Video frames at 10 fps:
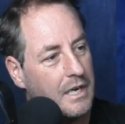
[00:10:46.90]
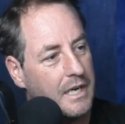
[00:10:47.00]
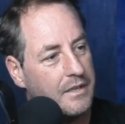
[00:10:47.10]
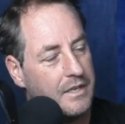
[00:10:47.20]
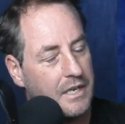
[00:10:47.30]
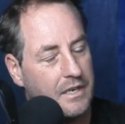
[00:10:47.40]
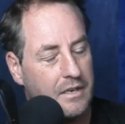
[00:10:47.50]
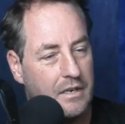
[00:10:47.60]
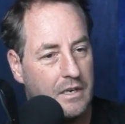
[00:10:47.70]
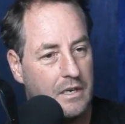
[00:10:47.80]
And
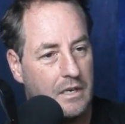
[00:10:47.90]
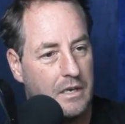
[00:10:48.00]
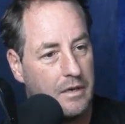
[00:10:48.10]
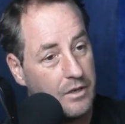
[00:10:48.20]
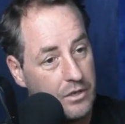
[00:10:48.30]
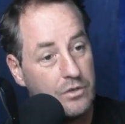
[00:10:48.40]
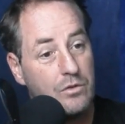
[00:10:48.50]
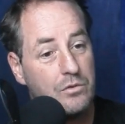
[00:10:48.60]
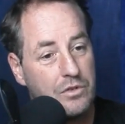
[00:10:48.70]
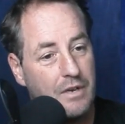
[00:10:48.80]
then you just
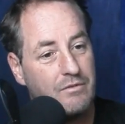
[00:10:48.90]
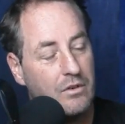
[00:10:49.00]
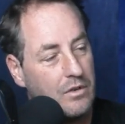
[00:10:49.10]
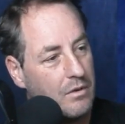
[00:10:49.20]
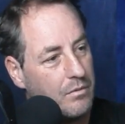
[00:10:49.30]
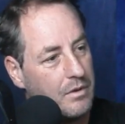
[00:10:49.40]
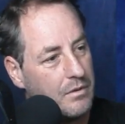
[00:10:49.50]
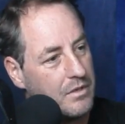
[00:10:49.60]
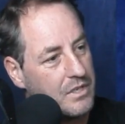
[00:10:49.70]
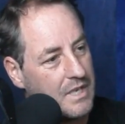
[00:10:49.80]
also have to look at
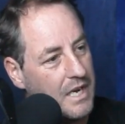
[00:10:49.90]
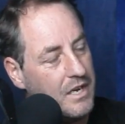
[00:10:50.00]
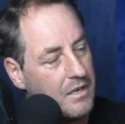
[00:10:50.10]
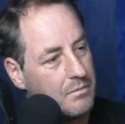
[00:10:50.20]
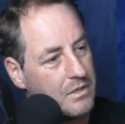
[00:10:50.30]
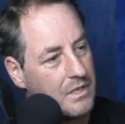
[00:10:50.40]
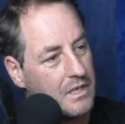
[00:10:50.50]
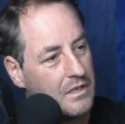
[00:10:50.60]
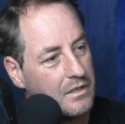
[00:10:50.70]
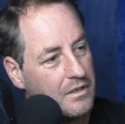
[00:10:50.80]
the stadiums in England.